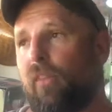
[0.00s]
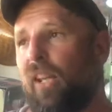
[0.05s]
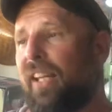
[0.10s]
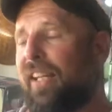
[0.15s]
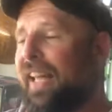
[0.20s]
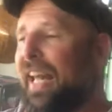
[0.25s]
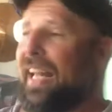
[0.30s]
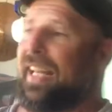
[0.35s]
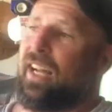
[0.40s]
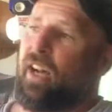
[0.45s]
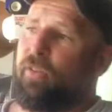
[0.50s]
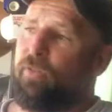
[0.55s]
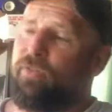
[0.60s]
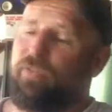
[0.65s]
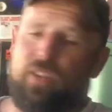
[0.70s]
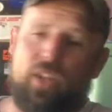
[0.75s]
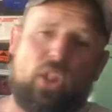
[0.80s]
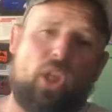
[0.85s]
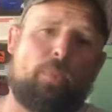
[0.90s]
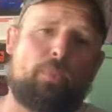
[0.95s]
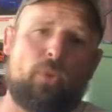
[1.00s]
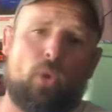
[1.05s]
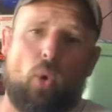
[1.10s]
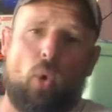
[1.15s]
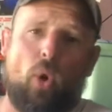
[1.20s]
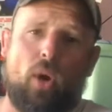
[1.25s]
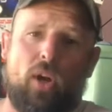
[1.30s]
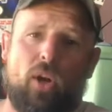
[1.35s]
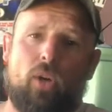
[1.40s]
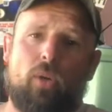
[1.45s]
And then I'll fill up the
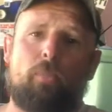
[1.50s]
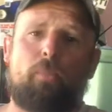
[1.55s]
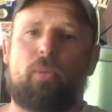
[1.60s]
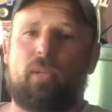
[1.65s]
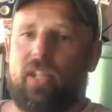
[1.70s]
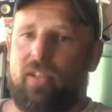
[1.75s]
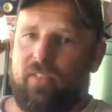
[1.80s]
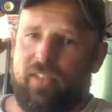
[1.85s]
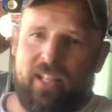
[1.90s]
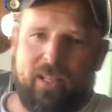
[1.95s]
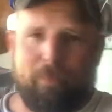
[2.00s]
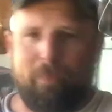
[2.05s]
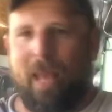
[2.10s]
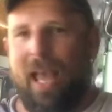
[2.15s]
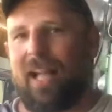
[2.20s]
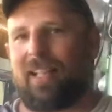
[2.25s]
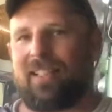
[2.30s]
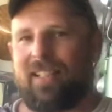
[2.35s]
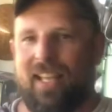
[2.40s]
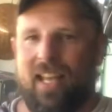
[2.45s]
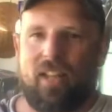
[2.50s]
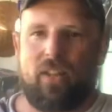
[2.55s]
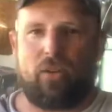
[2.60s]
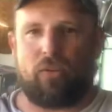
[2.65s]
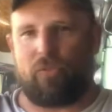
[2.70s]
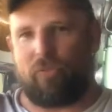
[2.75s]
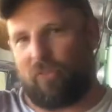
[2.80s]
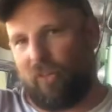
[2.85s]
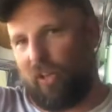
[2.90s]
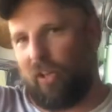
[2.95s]
oil, put everything back together,
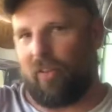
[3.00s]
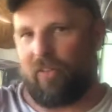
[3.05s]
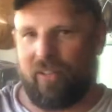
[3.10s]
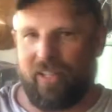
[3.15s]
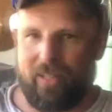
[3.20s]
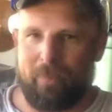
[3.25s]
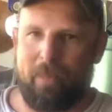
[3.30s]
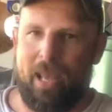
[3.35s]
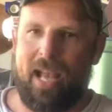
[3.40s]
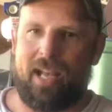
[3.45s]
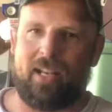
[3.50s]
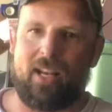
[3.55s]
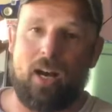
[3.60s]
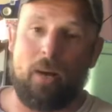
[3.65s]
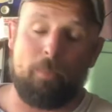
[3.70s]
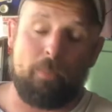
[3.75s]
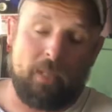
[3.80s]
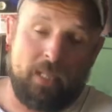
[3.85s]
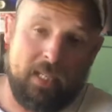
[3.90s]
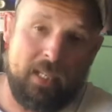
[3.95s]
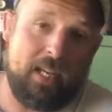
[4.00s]
fill everything back up,